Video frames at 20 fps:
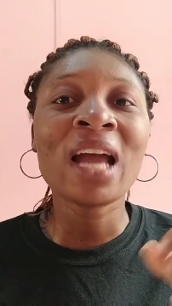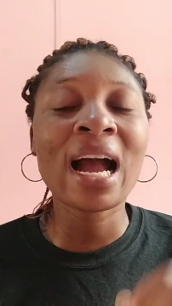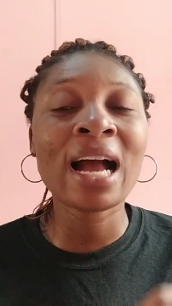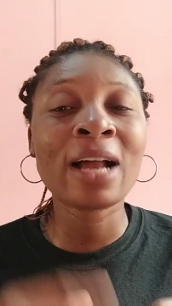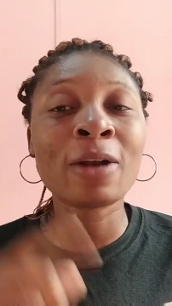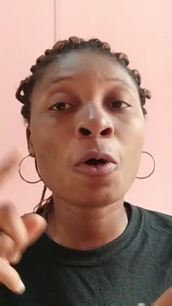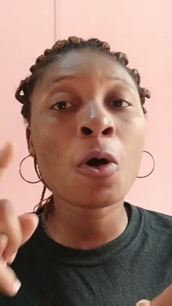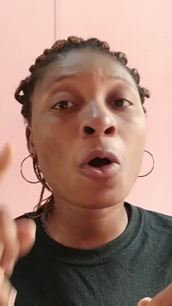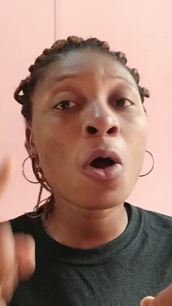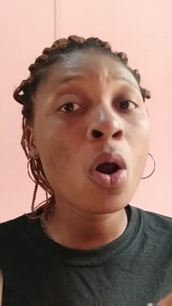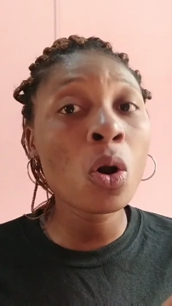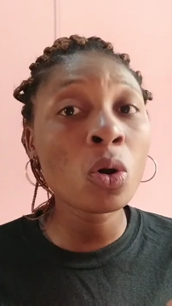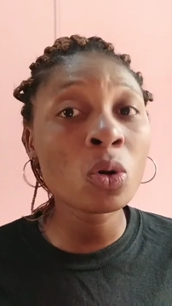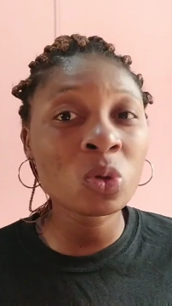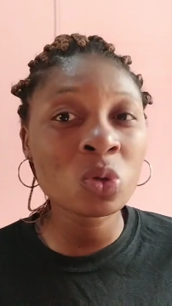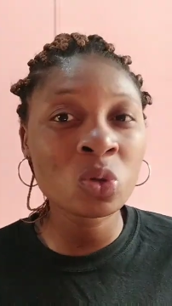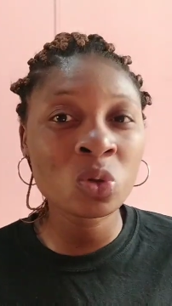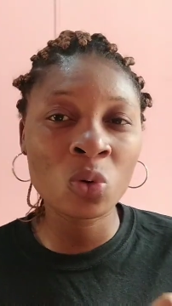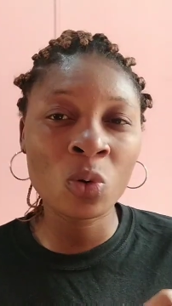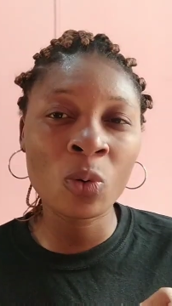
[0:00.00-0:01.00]
And
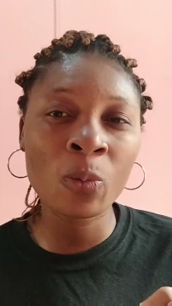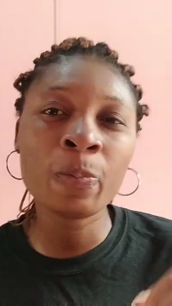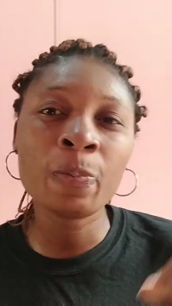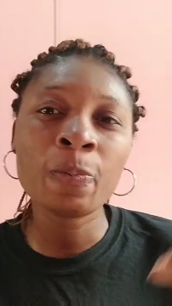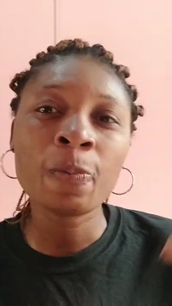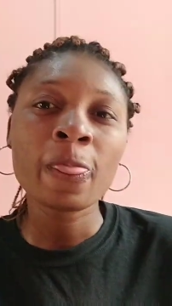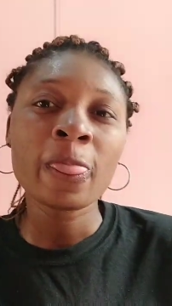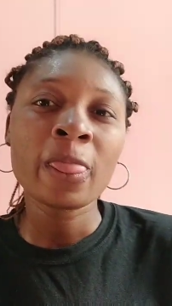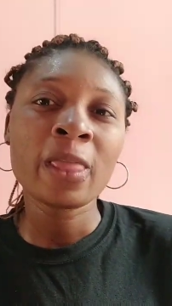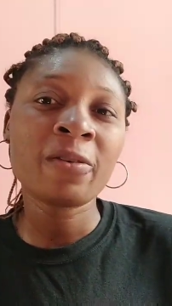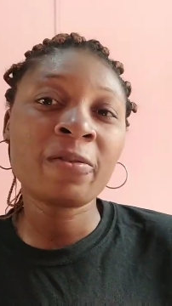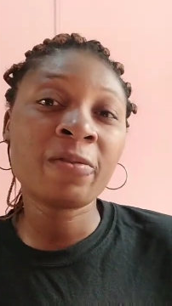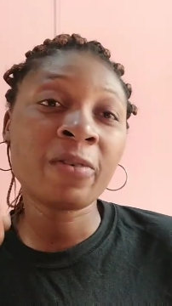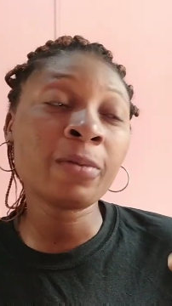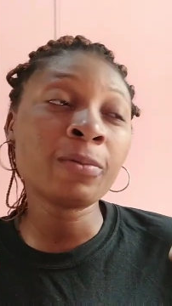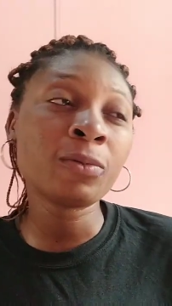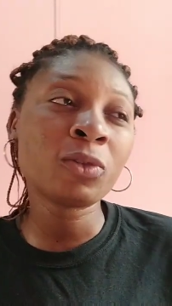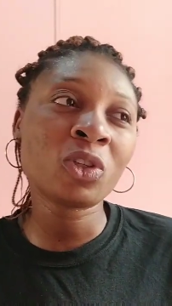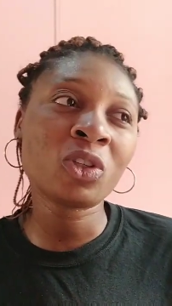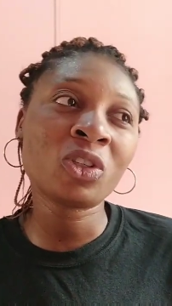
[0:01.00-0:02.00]
also,
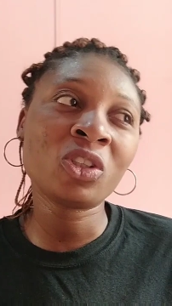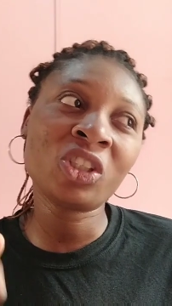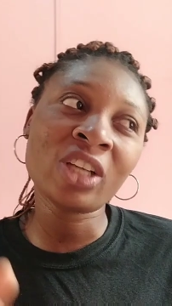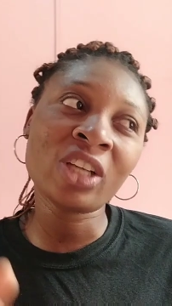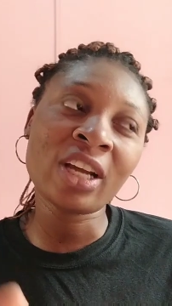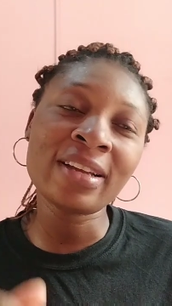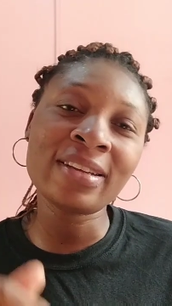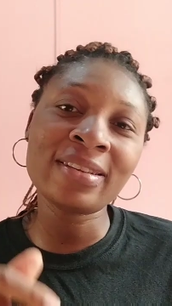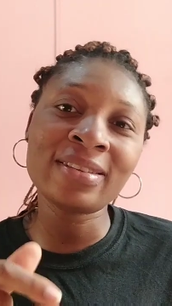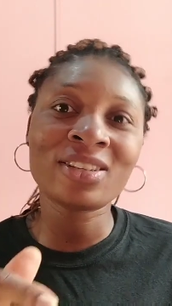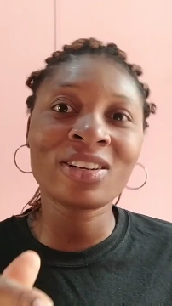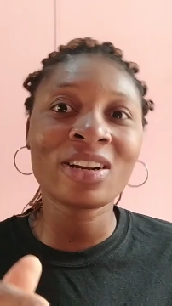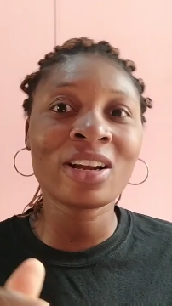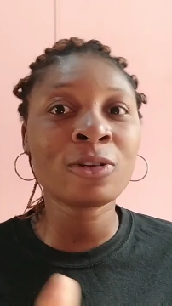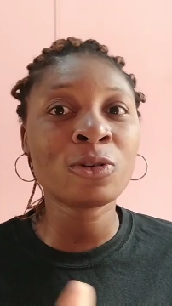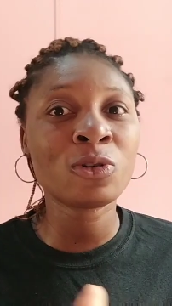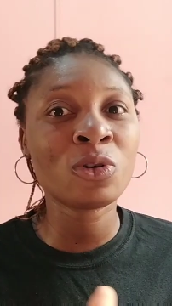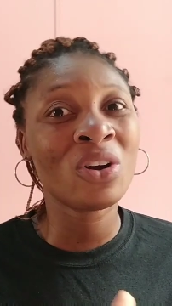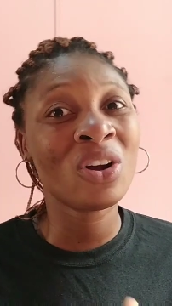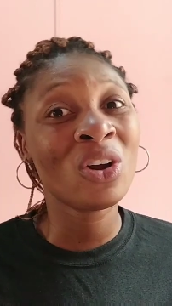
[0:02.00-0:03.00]
Farm Sunshine is
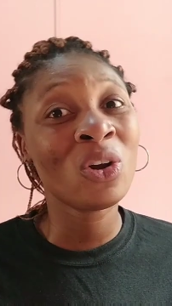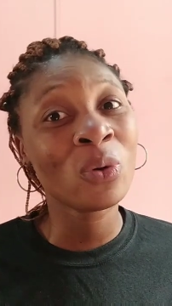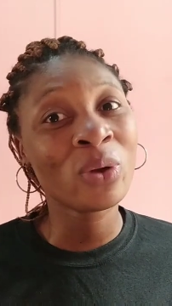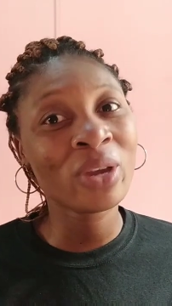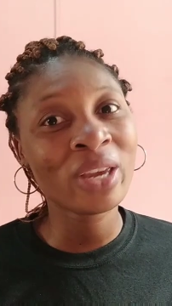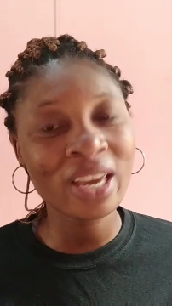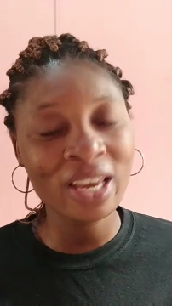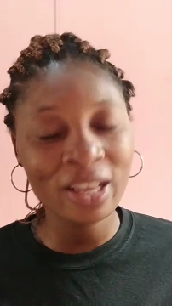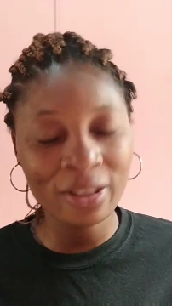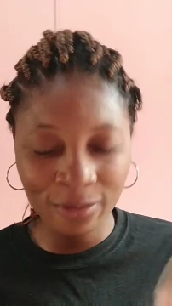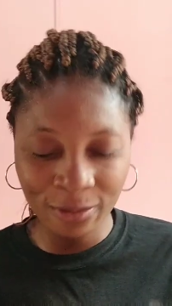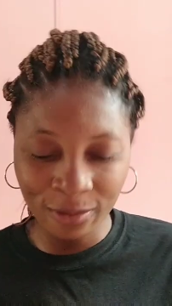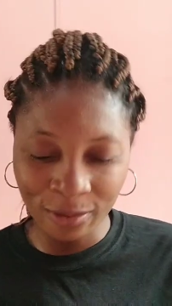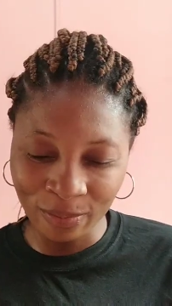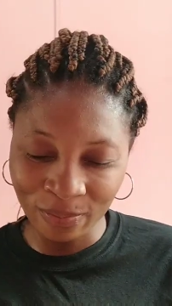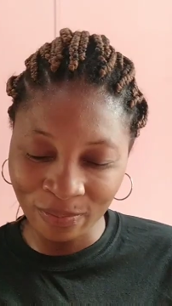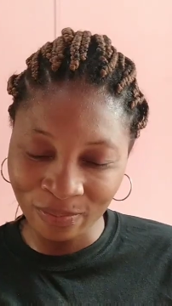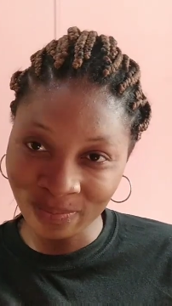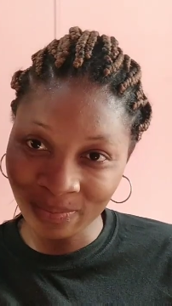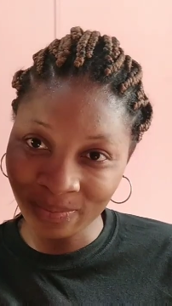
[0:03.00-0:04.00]
trying to relocate
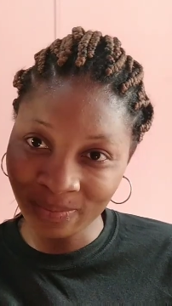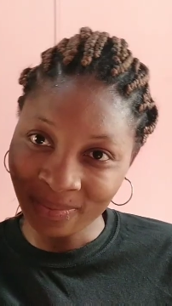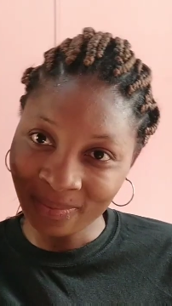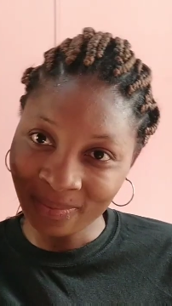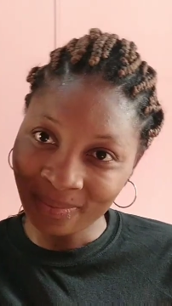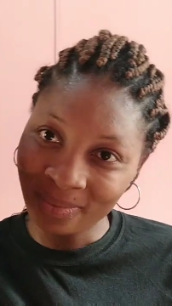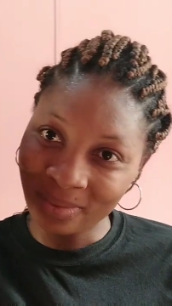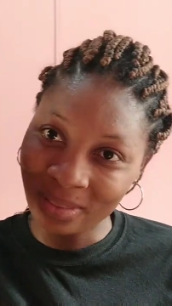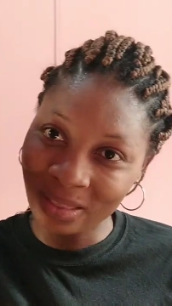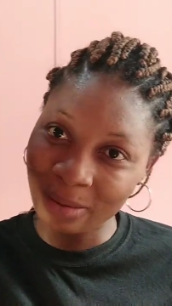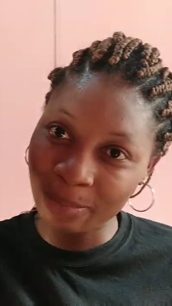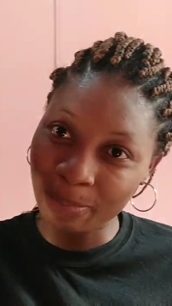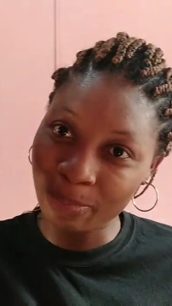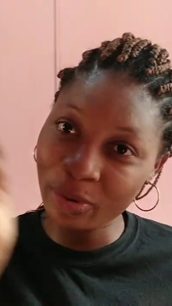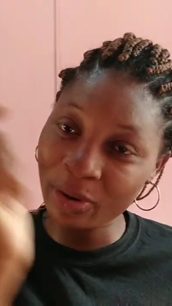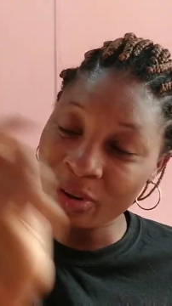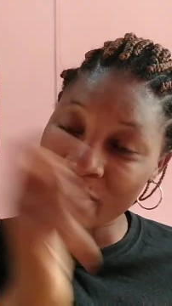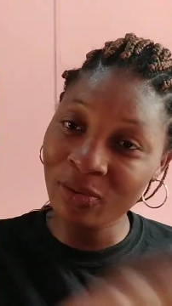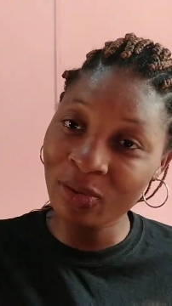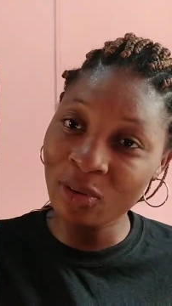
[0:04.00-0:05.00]
from the
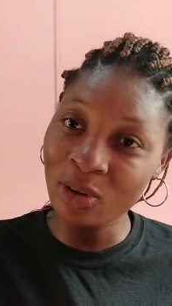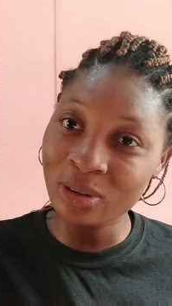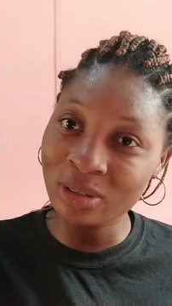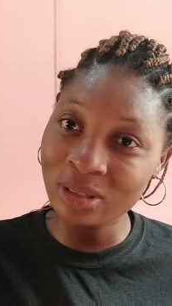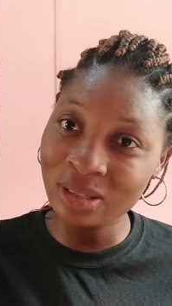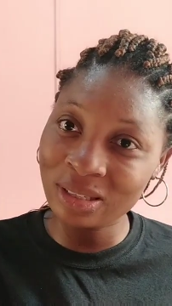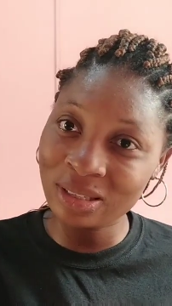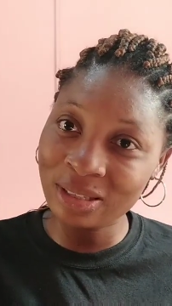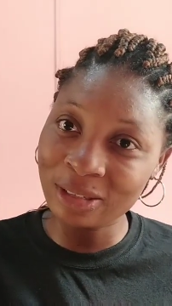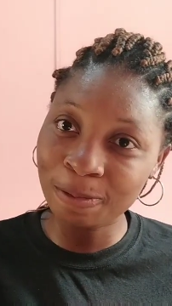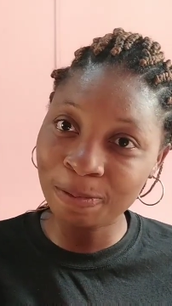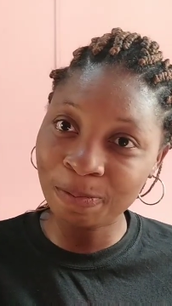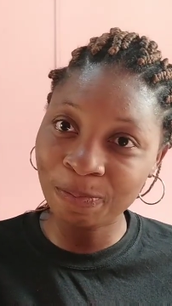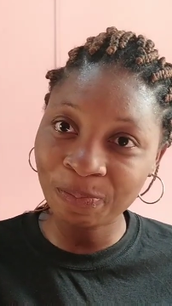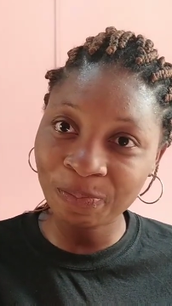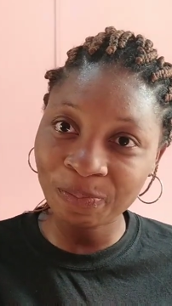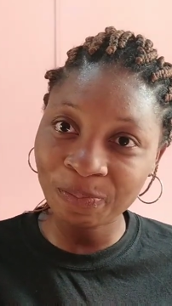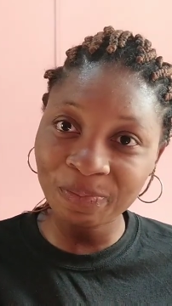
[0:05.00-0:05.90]
previous